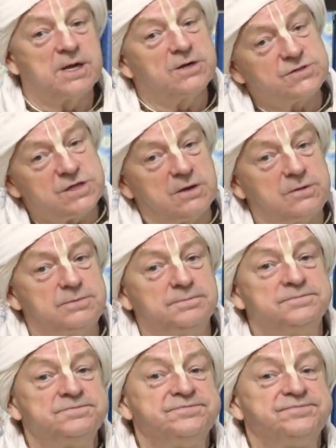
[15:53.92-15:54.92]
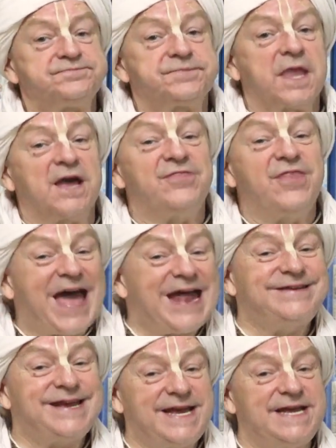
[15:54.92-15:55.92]
So
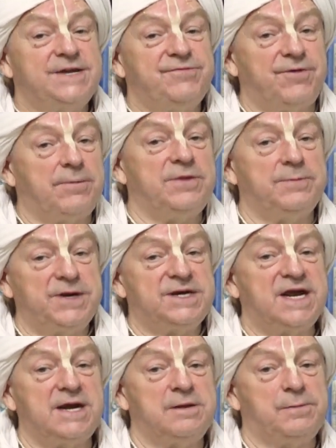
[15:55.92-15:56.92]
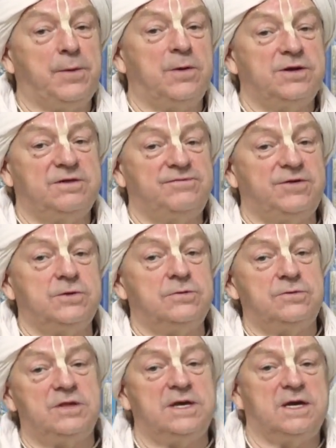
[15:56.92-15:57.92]
that is, from the material point of view,